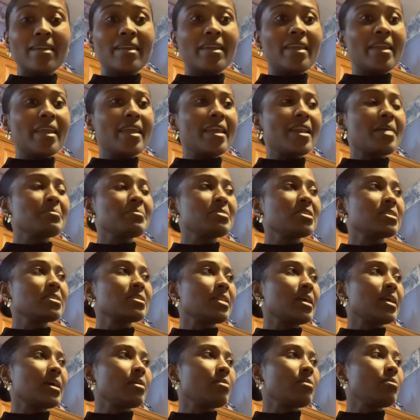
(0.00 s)
And I'm just
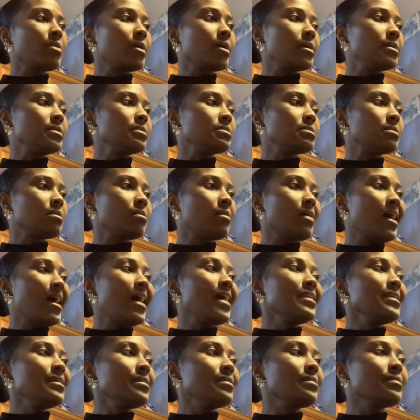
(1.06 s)
like, okay, so
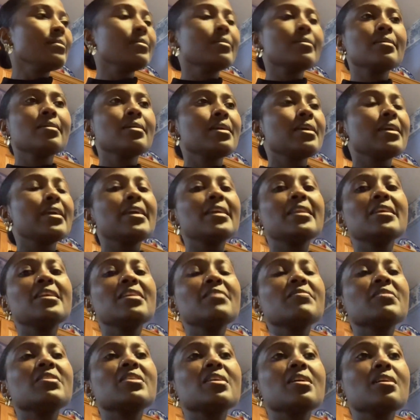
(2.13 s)
it didn't
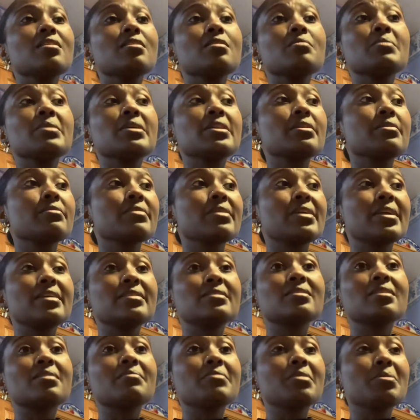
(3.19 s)
even dawn on me to create
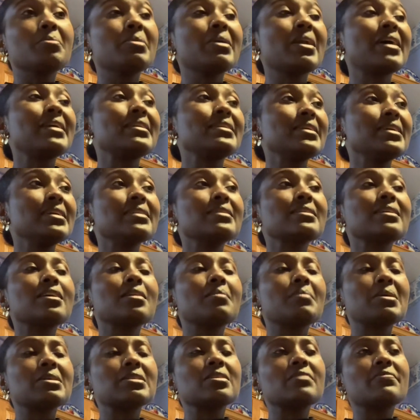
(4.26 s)
something, but I did say to
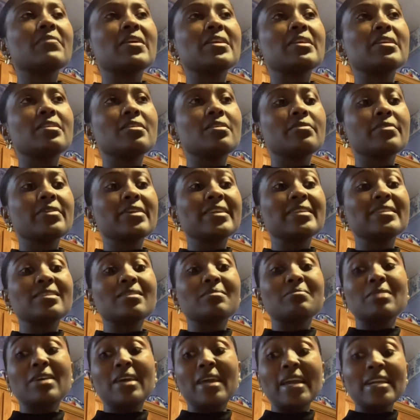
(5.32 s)
myself, I need to create something.
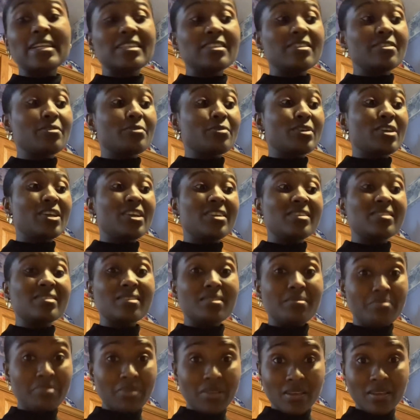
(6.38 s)
I actually created
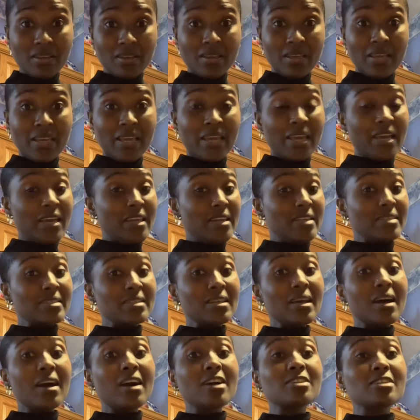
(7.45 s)
something, and it's
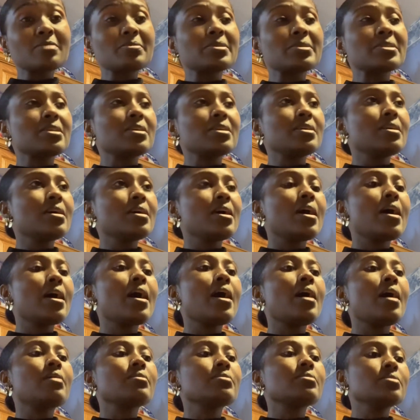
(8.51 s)
100%
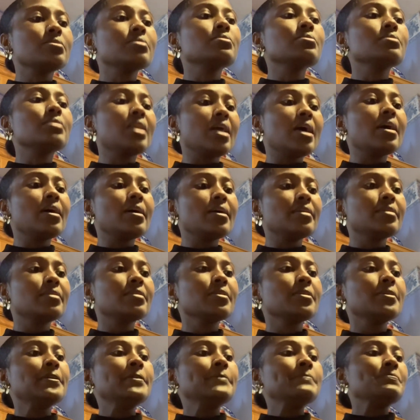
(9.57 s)
alkaline,
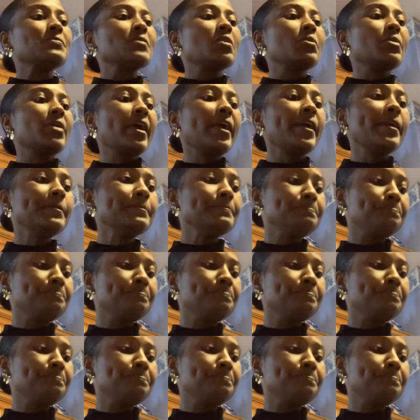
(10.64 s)
okay?